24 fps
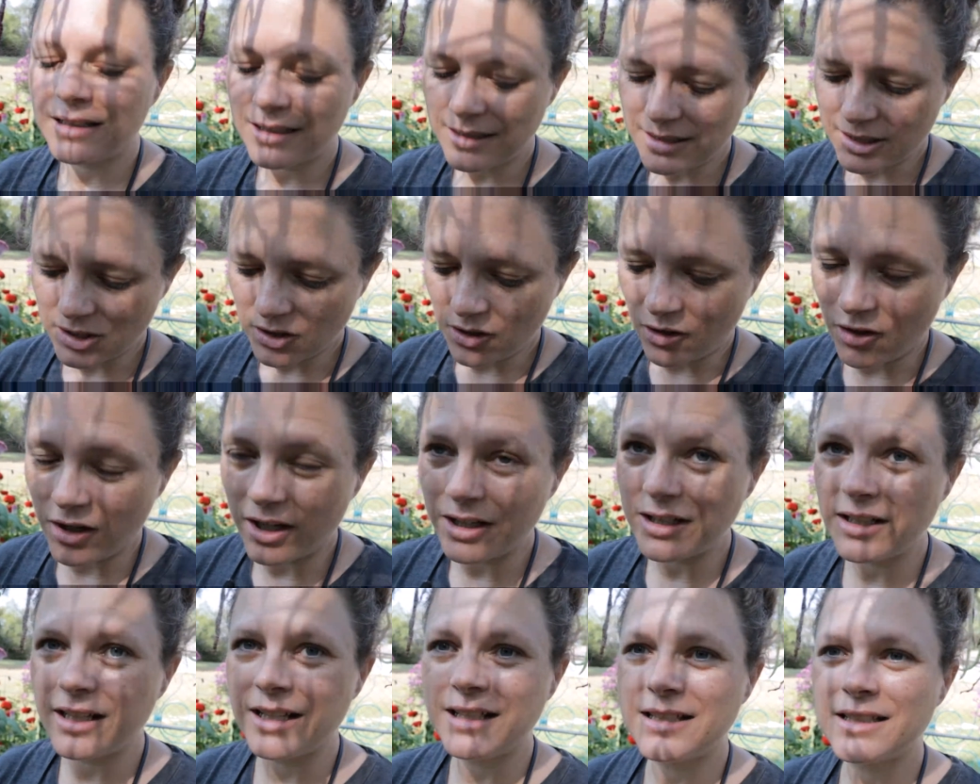This
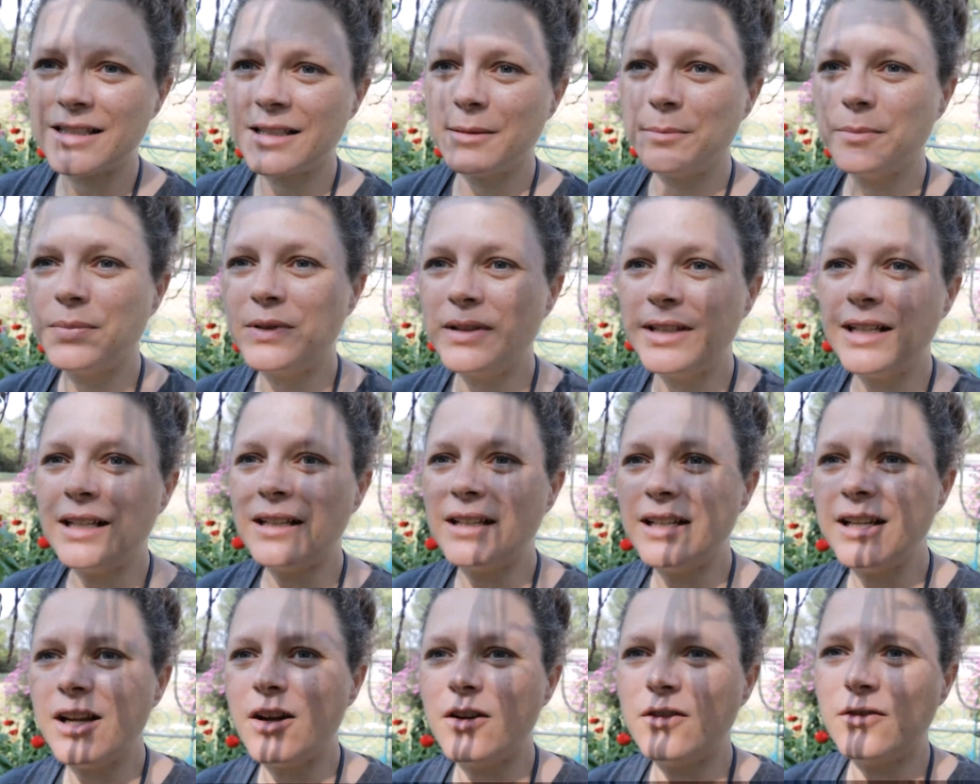garden is
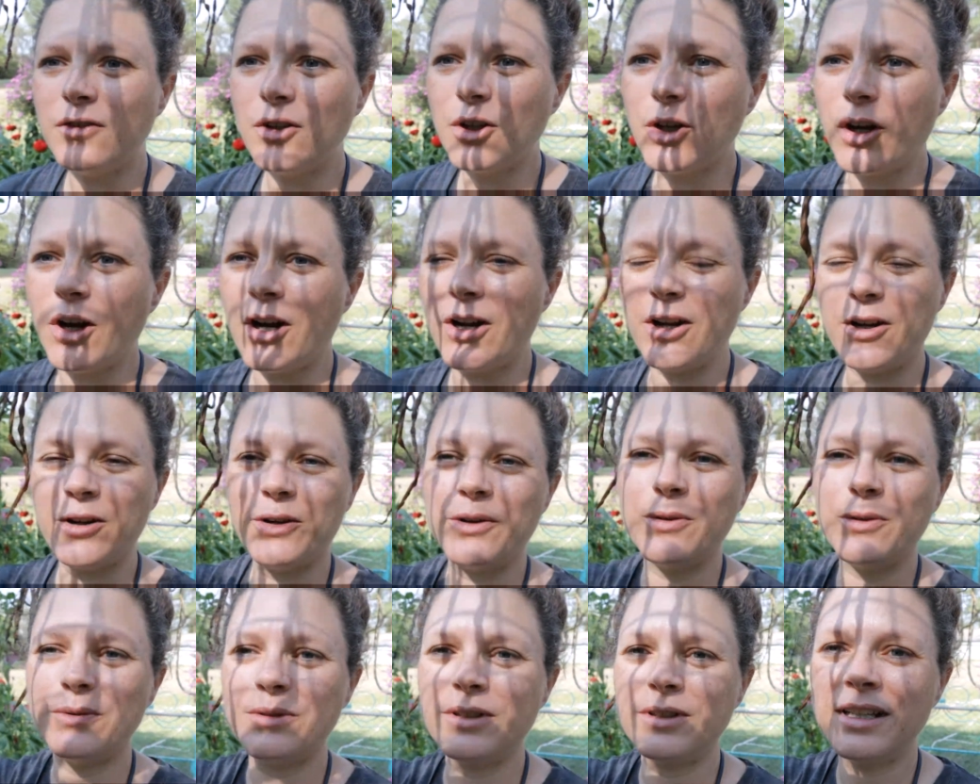completely
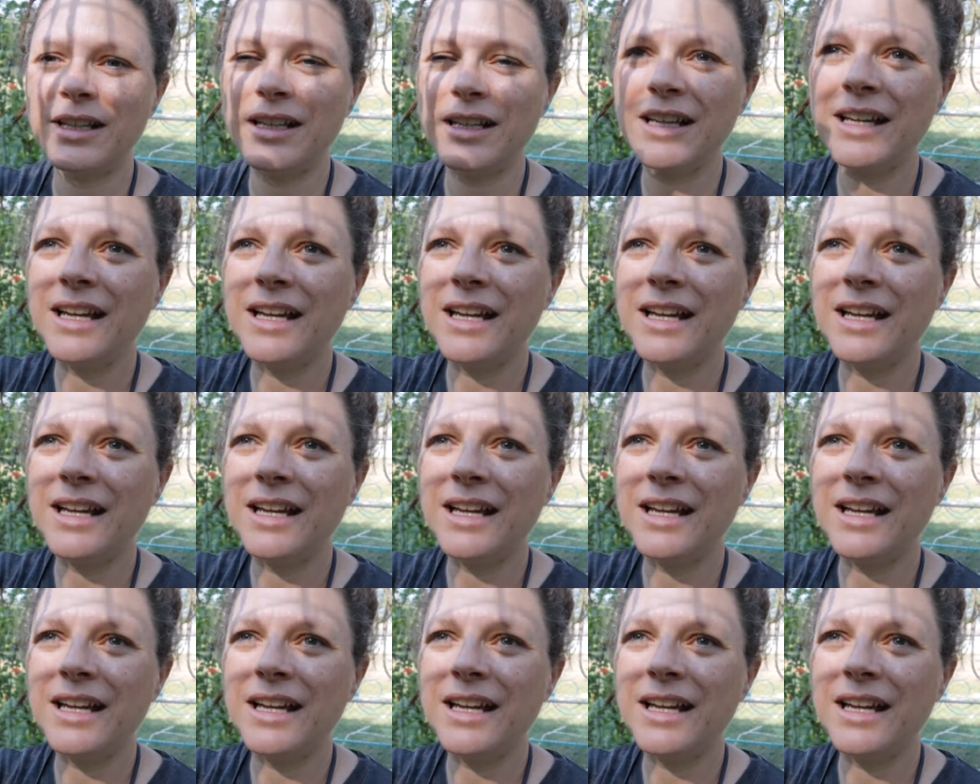overgrown